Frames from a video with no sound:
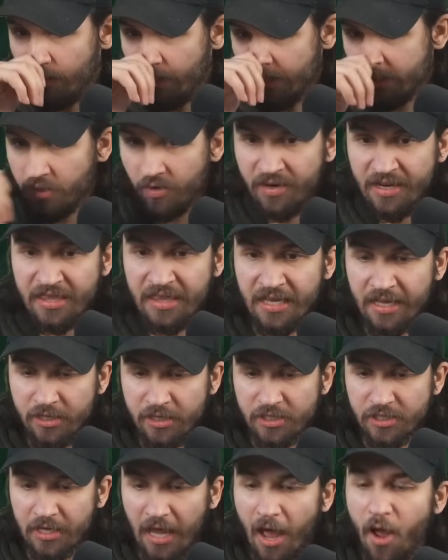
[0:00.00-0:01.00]
Is there anything in
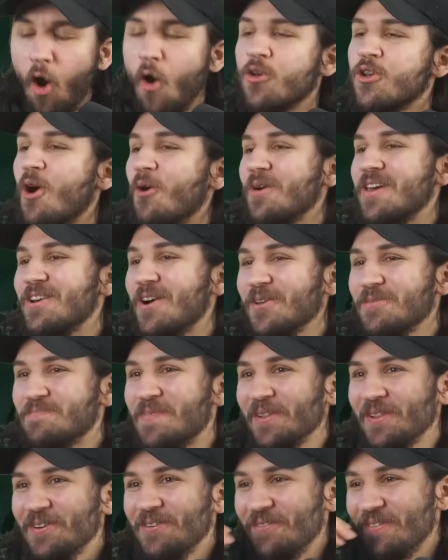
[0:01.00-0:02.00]
the sky? Yo, he goes
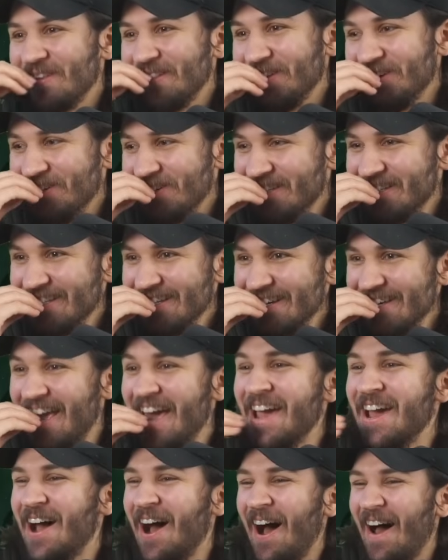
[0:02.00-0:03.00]
balloon, we lose.
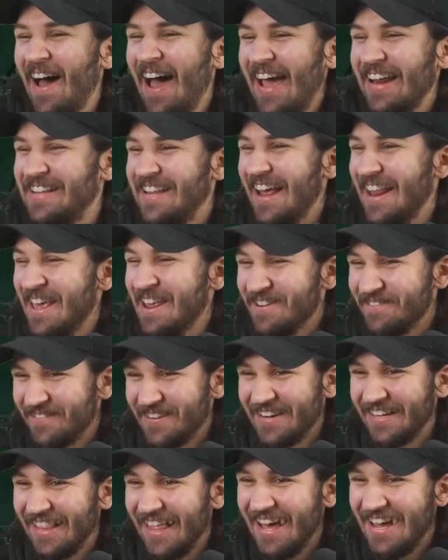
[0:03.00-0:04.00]
I didn't
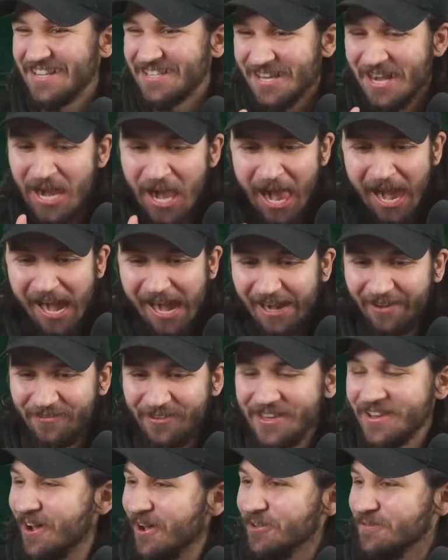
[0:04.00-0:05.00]
realize if
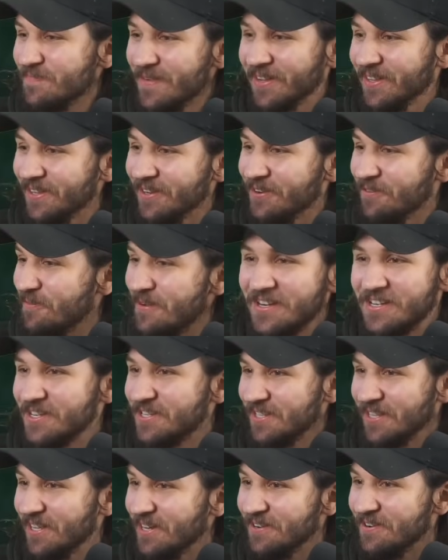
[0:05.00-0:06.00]
he goes balloon, we
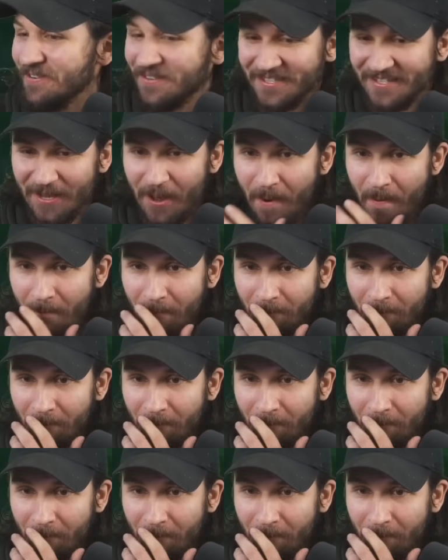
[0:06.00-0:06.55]
just lose.